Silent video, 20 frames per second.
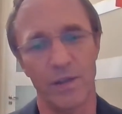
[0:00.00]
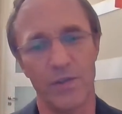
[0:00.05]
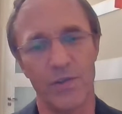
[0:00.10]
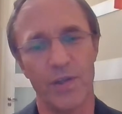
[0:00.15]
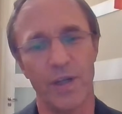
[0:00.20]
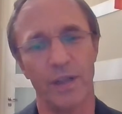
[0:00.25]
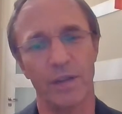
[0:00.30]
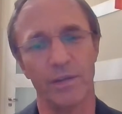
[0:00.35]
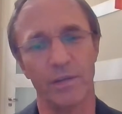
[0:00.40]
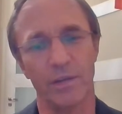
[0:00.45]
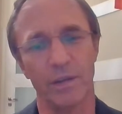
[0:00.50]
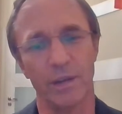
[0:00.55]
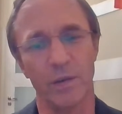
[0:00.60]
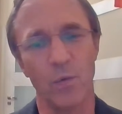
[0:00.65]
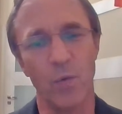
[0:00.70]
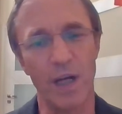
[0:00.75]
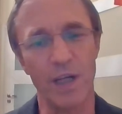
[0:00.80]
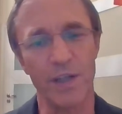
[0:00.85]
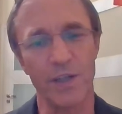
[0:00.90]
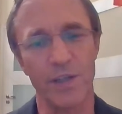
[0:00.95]
general
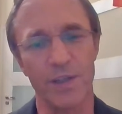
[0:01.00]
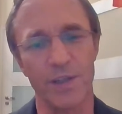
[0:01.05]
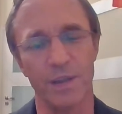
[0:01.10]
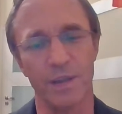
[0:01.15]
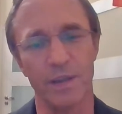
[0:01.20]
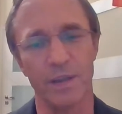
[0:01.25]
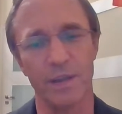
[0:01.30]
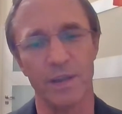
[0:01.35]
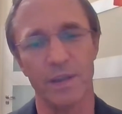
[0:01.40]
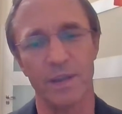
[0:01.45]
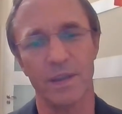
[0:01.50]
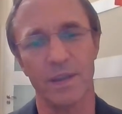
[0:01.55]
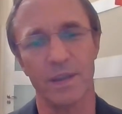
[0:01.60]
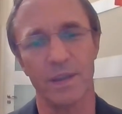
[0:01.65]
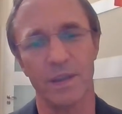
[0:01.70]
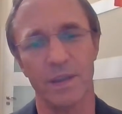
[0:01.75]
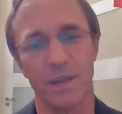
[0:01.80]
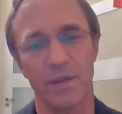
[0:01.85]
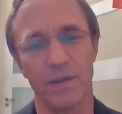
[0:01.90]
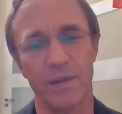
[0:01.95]
questions
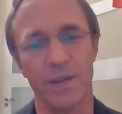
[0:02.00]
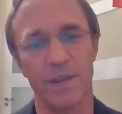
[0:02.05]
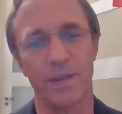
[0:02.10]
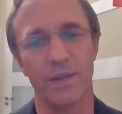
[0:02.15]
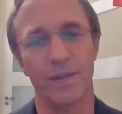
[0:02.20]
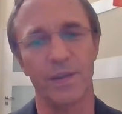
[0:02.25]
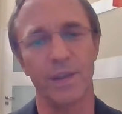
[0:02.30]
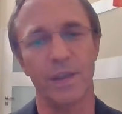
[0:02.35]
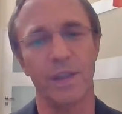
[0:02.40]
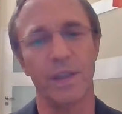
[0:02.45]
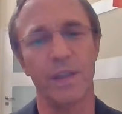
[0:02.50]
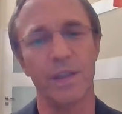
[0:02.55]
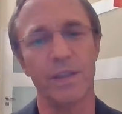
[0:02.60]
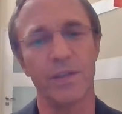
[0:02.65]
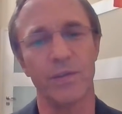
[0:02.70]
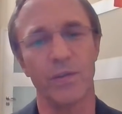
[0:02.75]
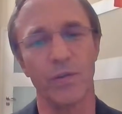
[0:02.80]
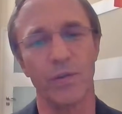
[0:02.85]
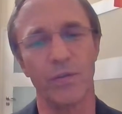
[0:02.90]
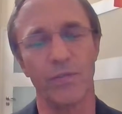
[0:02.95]
concerning
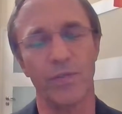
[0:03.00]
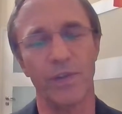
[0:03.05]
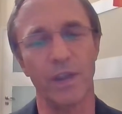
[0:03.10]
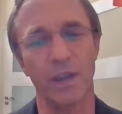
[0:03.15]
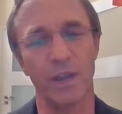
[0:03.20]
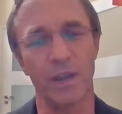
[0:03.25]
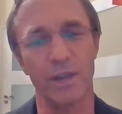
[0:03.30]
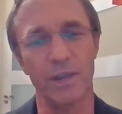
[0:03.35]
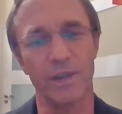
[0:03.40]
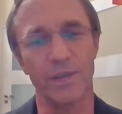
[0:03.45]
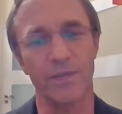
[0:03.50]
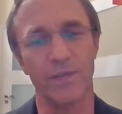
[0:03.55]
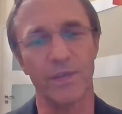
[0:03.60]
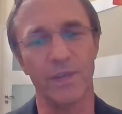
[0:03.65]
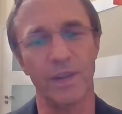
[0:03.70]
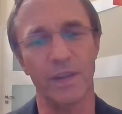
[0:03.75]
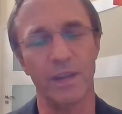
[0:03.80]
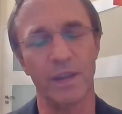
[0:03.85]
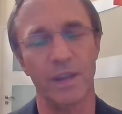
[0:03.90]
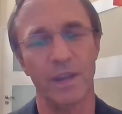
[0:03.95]
history of
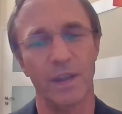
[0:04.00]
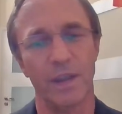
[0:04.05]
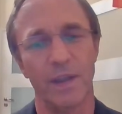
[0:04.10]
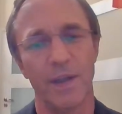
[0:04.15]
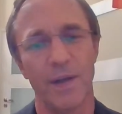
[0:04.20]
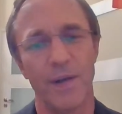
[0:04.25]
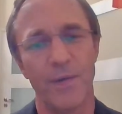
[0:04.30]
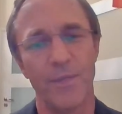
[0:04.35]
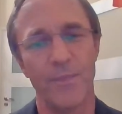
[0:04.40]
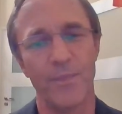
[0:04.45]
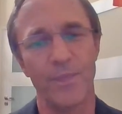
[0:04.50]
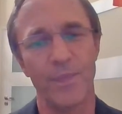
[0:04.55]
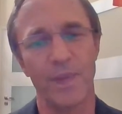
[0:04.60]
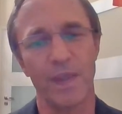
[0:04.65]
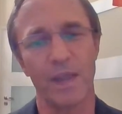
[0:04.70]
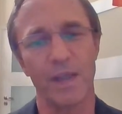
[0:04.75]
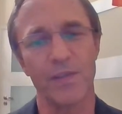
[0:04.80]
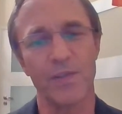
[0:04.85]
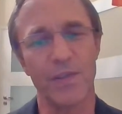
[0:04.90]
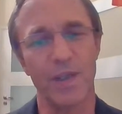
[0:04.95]
philosophy.
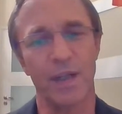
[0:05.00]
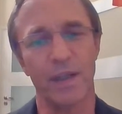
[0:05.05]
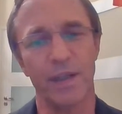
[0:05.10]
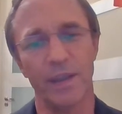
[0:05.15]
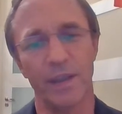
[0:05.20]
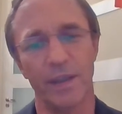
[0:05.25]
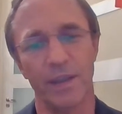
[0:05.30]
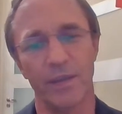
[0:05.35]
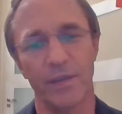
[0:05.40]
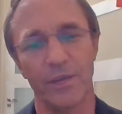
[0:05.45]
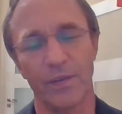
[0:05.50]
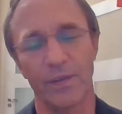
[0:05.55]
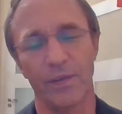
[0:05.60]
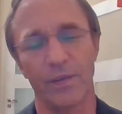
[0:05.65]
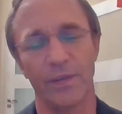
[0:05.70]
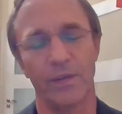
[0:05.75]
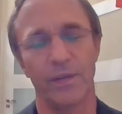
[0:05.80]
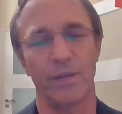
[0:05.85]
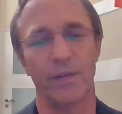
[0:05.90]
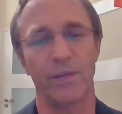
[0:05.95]
Starting
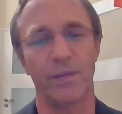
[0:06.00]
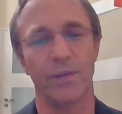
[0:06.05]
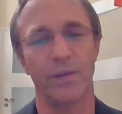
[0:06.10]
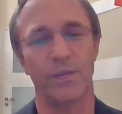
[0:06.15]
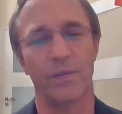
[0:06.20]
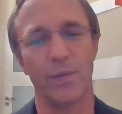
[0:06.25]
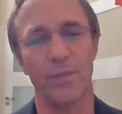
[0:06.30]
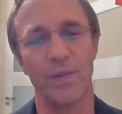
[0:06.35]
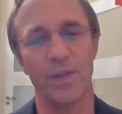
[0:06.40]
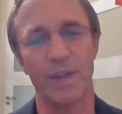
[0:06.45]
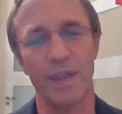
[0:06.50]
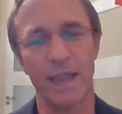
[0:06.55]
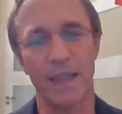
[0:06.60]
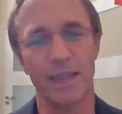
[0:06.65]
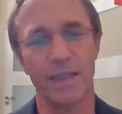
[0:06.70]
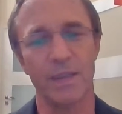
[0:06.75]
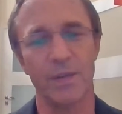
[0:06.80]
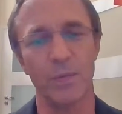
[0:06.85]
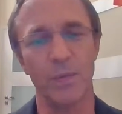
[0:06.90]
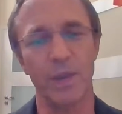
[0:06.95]
from the
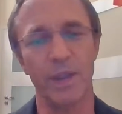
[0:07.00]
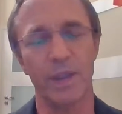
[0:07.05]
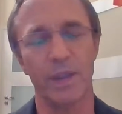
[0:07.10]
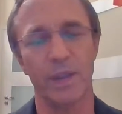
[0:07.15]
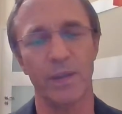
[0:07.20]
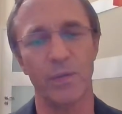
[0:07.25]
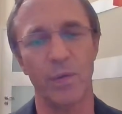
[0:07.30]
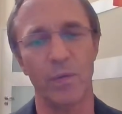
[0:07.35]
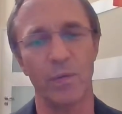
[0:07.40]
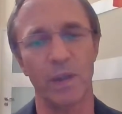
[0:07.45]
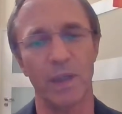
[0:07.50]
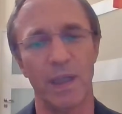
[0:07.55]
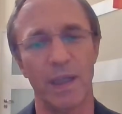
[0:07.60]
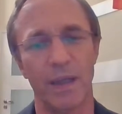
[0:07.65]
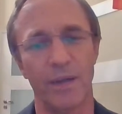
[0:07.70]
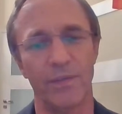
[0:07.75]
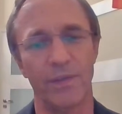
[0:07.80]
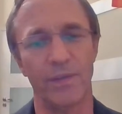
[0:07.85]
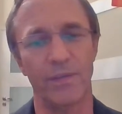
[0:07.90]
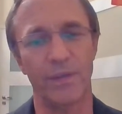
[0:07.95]
next week, we will
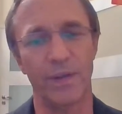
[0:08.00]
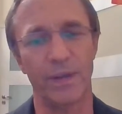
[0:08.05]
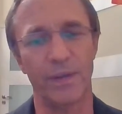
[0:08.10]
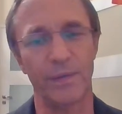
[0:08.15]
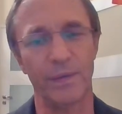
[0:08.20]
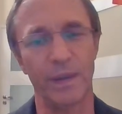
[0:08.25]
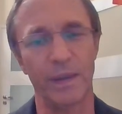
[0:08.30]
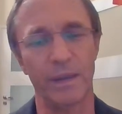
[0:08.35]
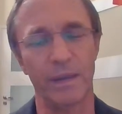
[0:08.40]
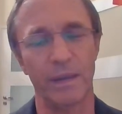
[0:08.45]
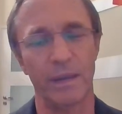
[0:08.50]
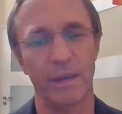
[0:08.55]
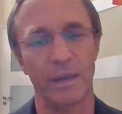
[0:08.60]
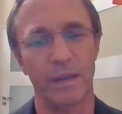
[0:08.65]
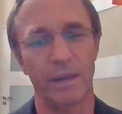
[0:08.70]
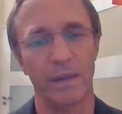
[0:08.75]
have a very